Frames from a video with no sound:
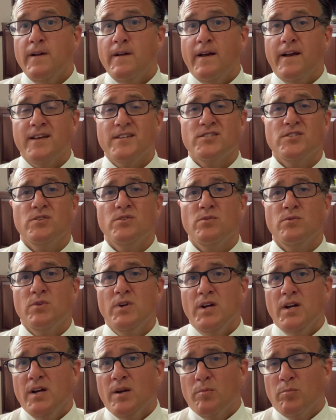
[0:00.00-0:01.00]
as you
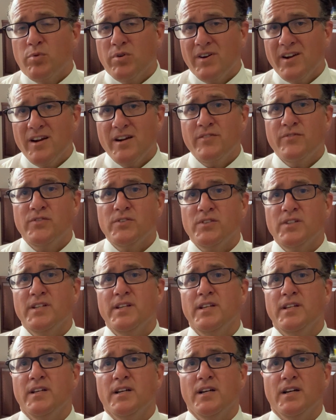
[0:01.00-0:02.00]

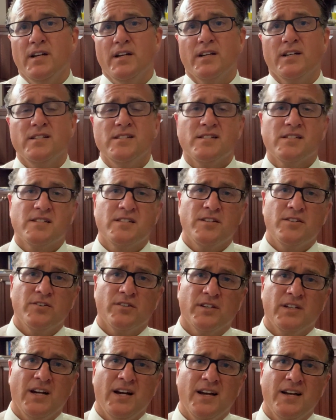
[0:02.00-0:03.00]
prayerfully
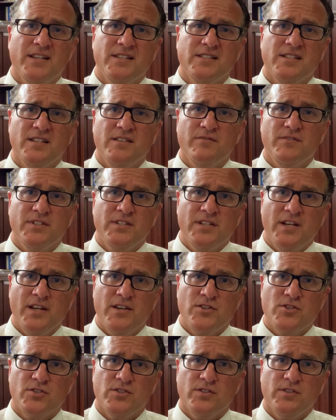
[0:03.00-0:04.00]
consider God's
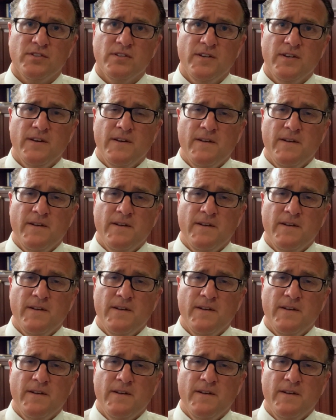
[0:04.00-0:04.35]
invitation